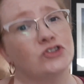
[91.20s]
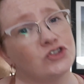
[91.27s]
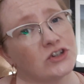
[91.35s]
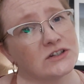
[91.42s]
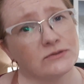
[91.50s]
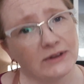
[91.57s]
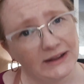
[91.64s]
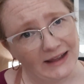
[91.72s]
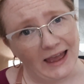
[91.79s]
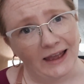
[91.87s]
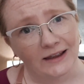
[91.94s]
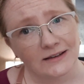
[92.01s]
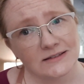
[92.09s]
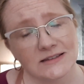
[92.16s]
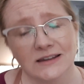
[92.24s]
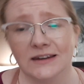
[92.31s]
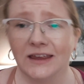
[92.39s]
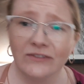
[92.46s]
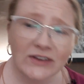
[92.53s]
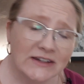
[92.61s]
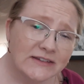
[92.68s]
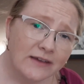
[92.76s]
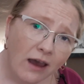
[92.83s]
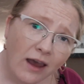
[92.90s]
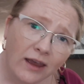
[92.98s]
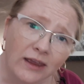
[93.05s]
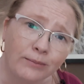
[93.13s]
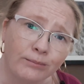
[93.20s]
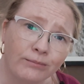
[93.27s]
Just relax and give it time.